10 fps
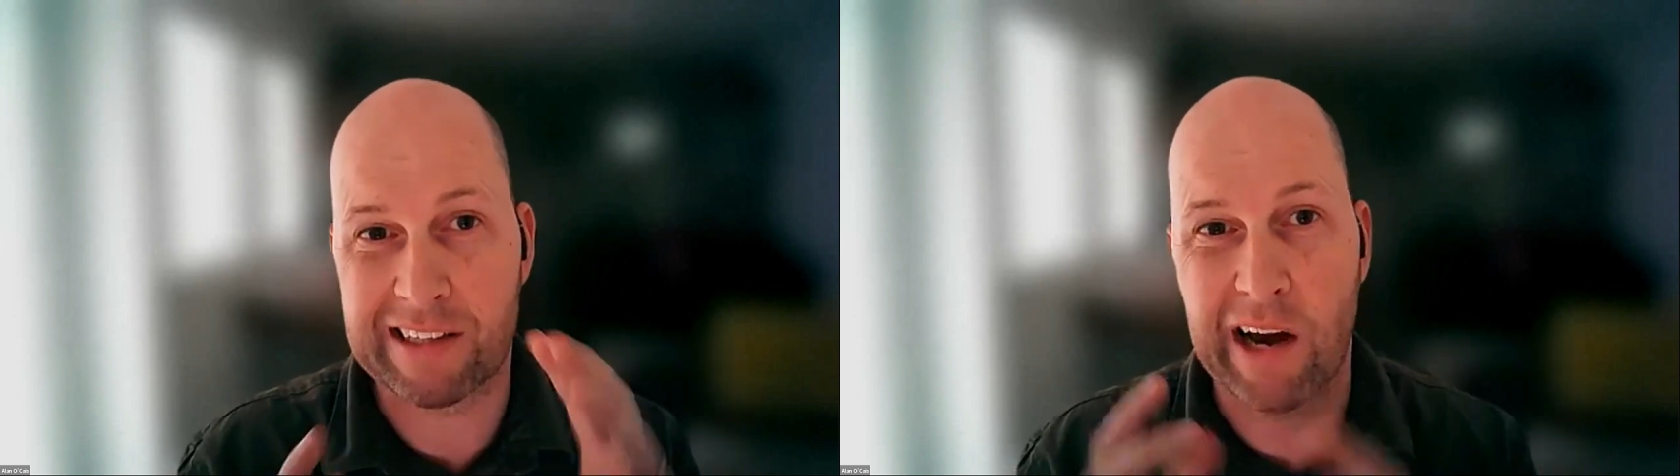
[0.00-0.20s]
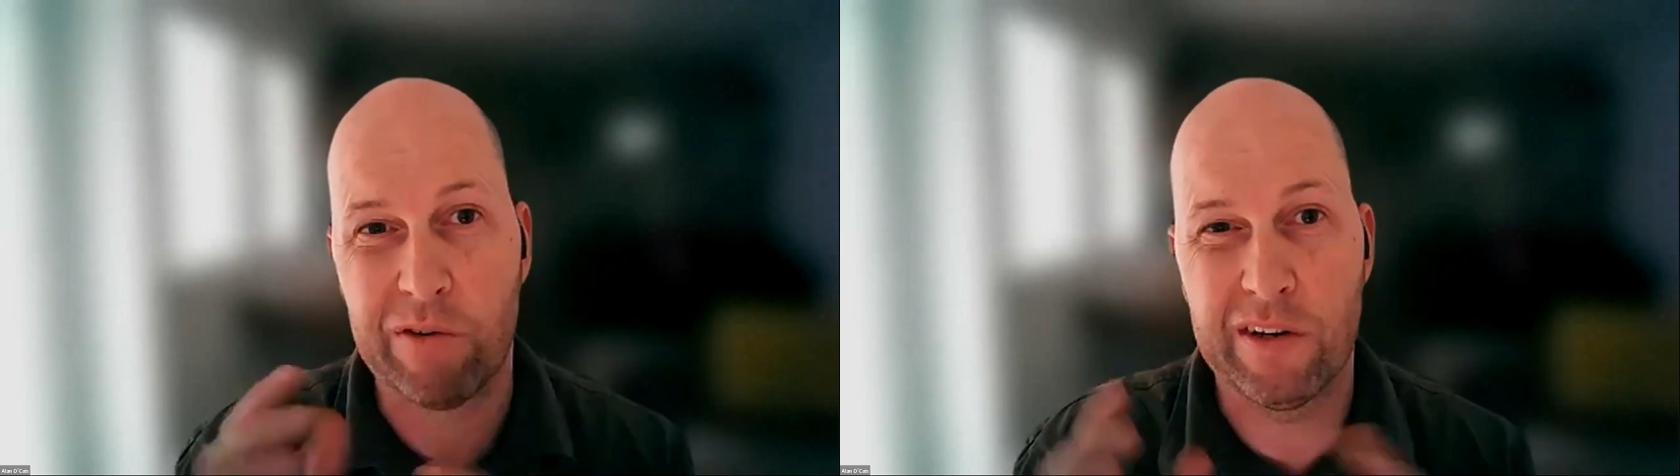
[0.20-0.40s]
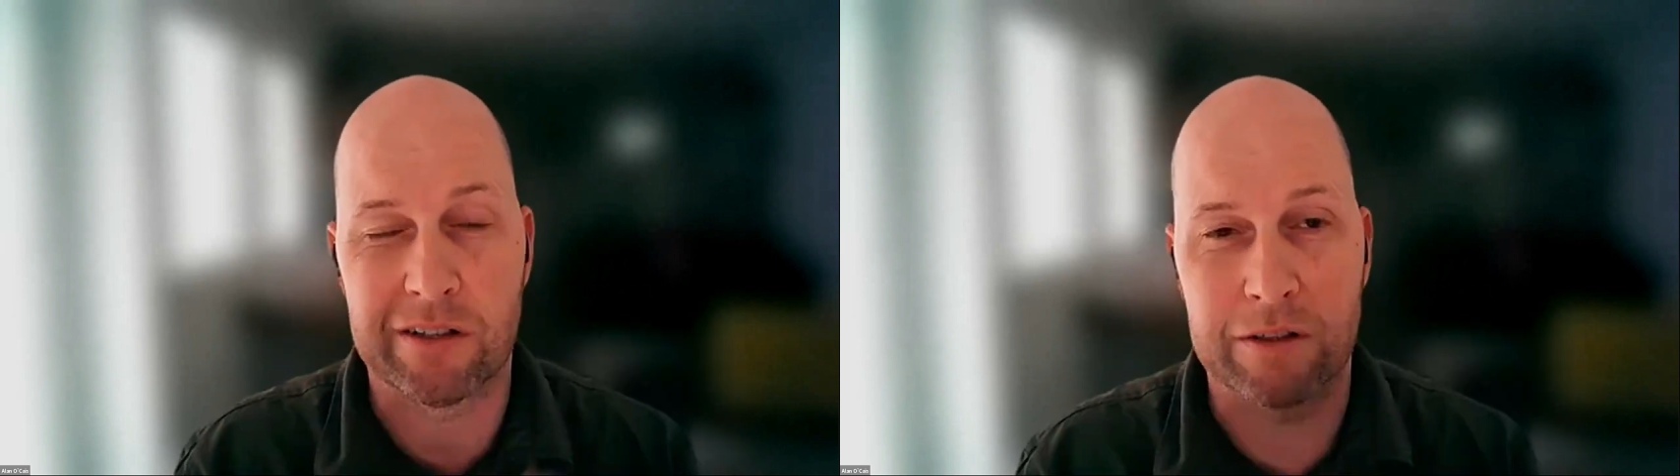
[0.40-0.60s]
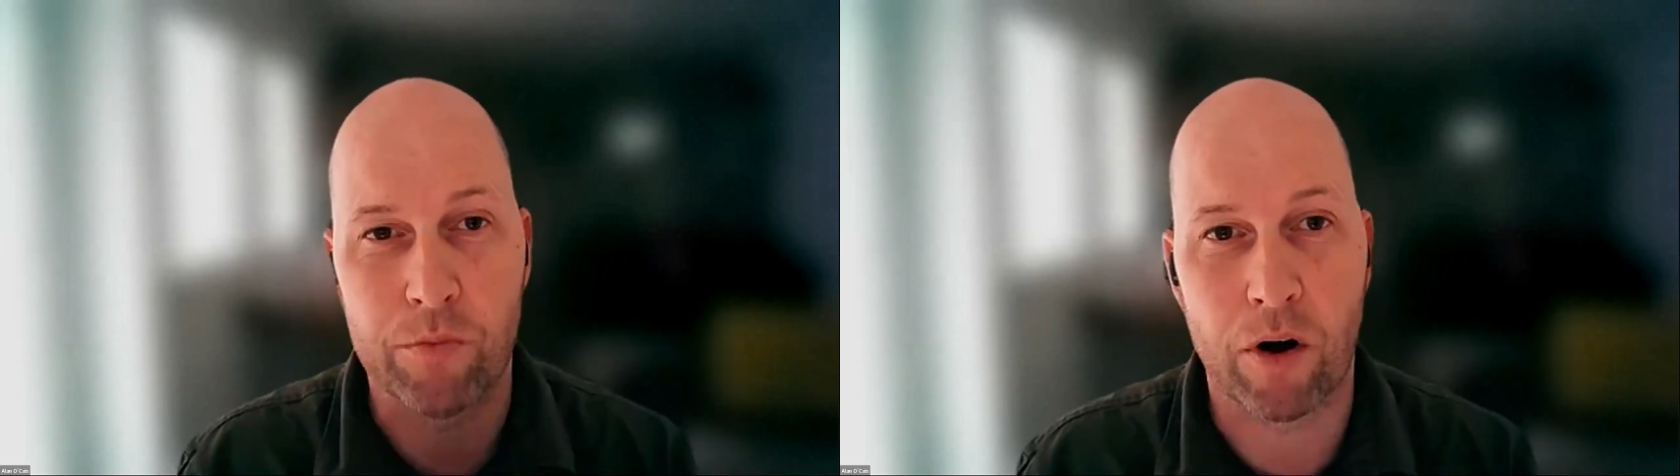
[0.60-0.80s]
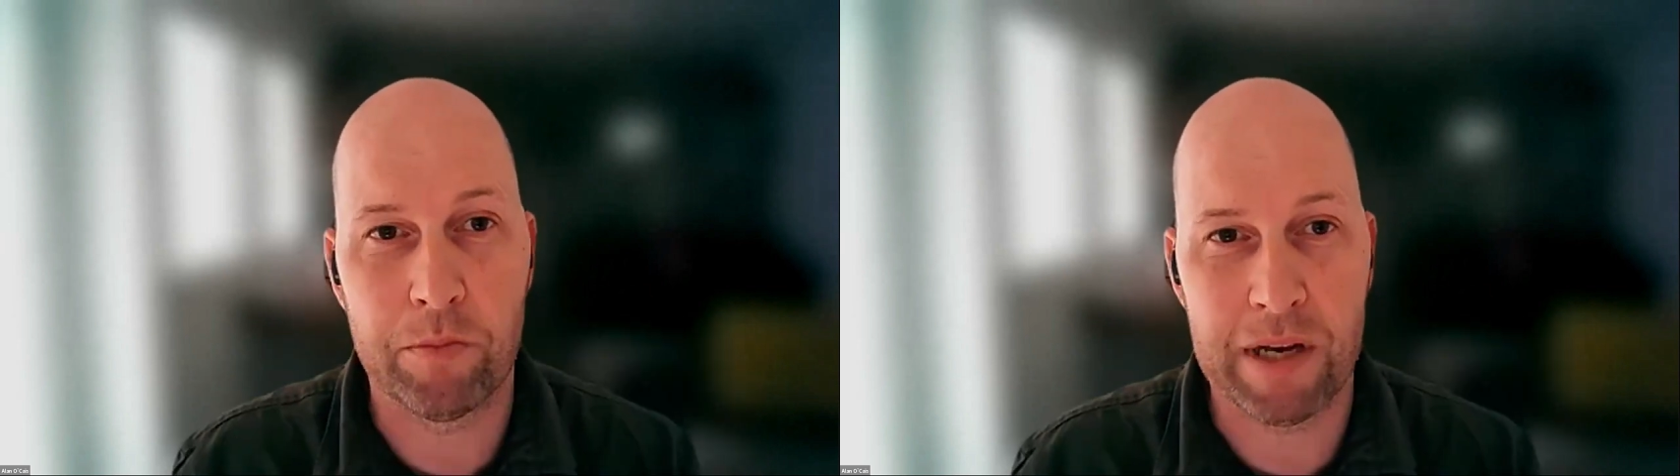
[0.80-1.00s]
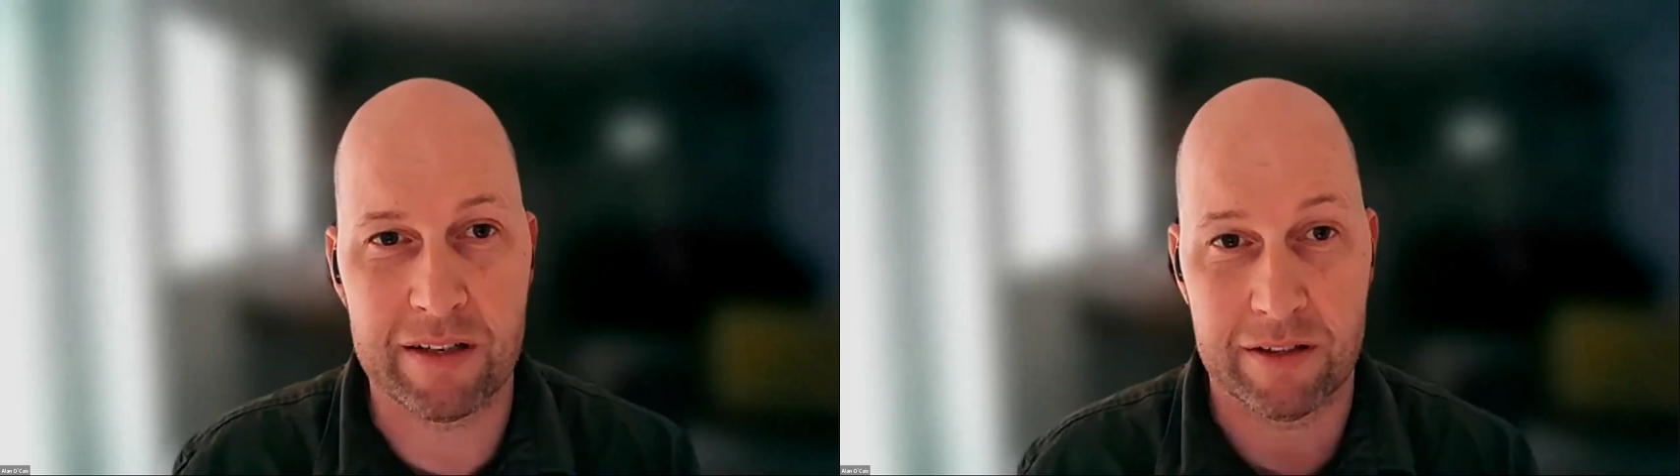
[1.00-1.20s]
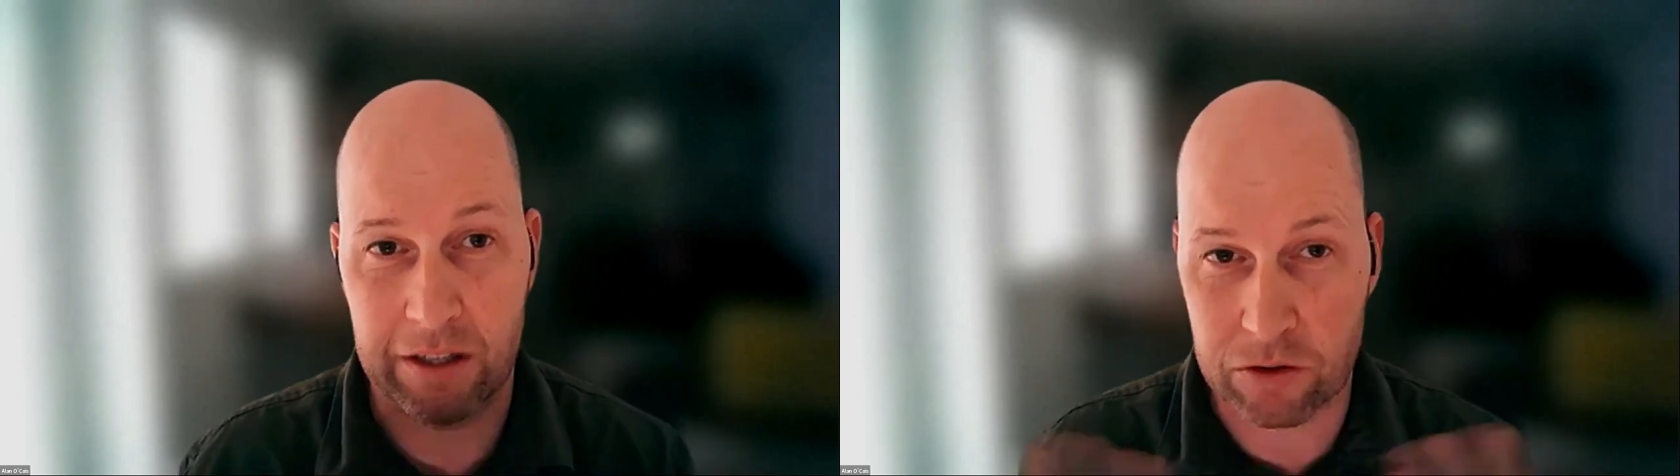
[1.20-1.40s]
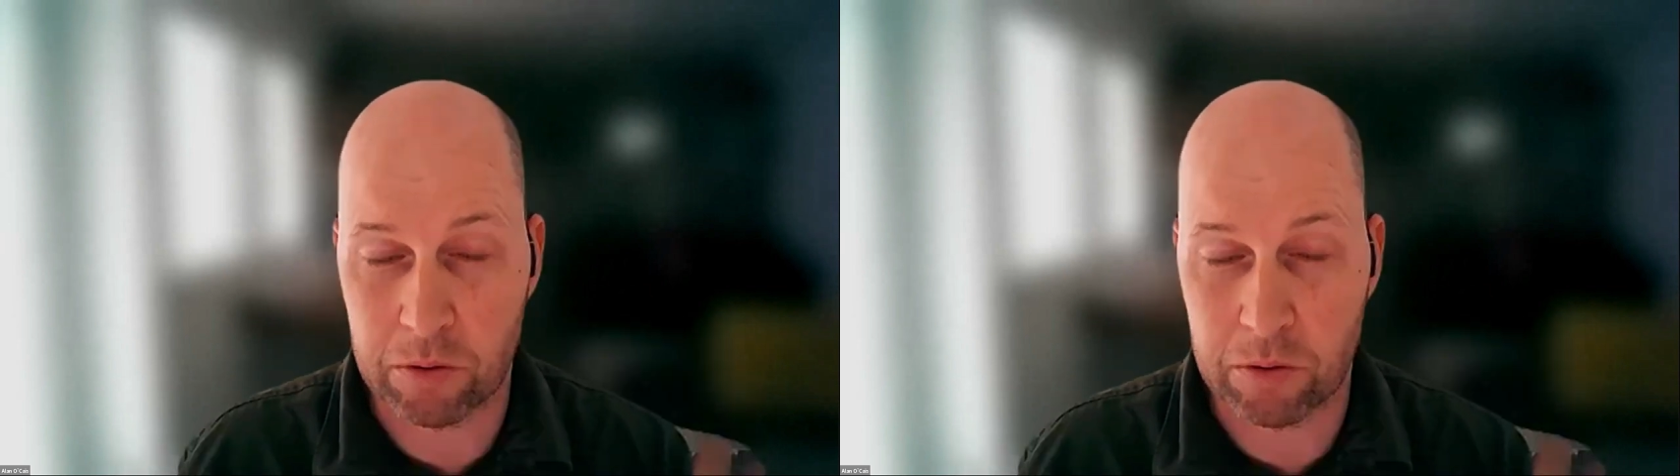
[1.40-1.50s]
it down into small pieces that